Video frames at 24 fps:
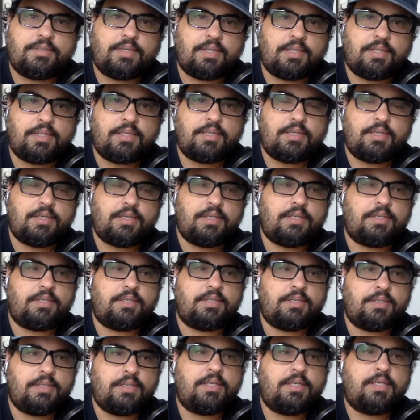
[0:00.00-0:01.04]
I think he
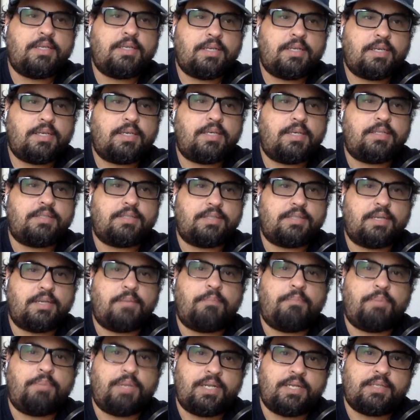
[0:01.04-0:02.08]
has the
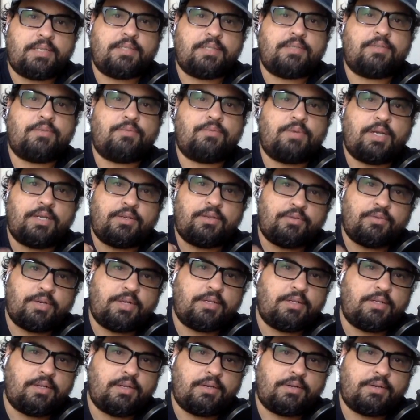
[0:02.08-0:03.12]
ability to write
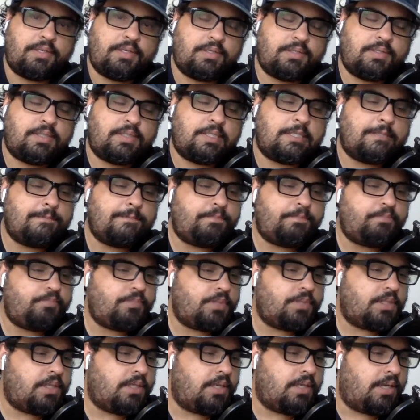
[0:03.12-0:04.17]
great lyrics.
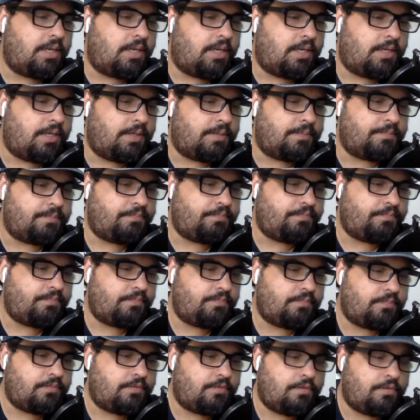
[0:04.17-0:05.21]

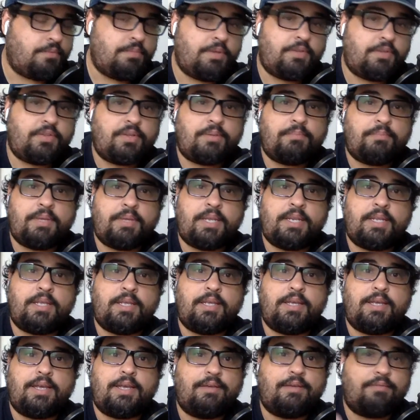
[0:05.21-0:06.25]
For me, Tom
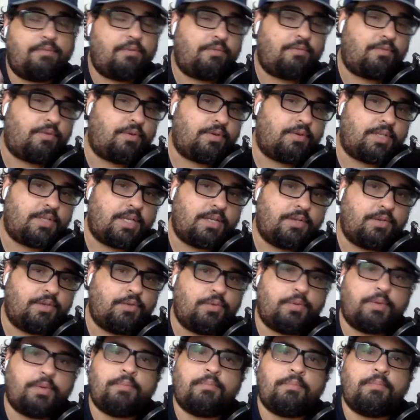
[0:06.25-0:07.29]
Petty, of course, I
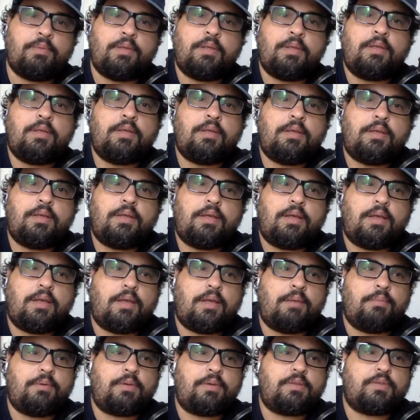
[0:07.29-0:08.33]
knew him
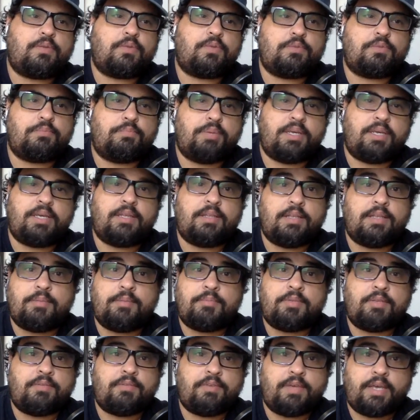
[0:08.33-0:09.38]
because he was big in the
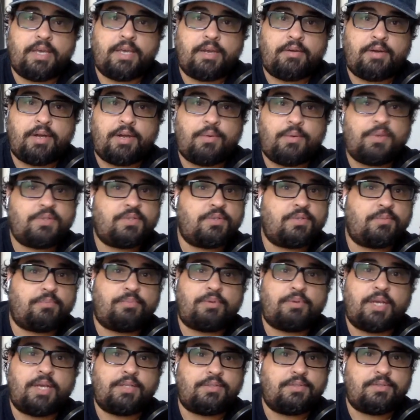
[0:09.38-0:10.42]
MTV era. I was
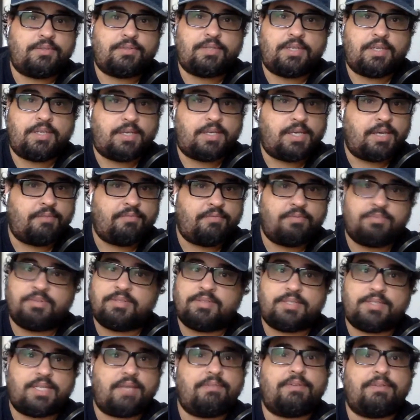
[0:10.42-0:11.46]
surprised to see he came from the
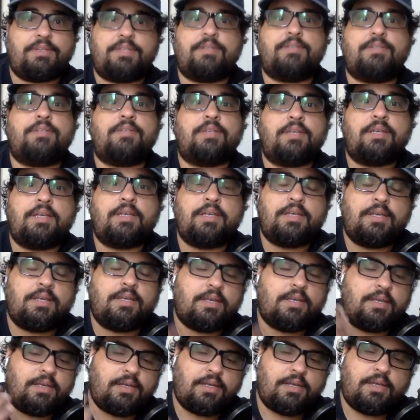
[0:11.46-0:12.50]
70s.
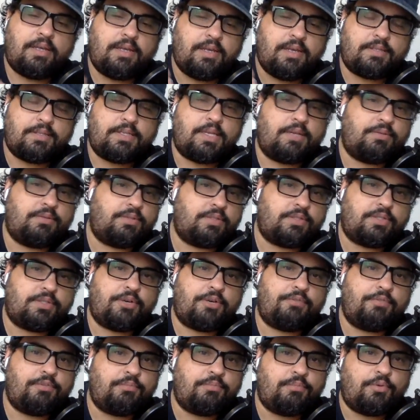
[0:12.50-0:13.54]
As I
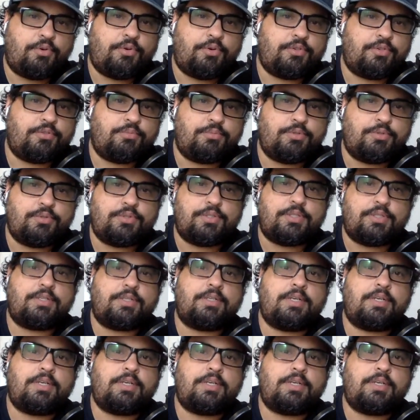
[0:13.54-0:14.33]
discovered more of his music.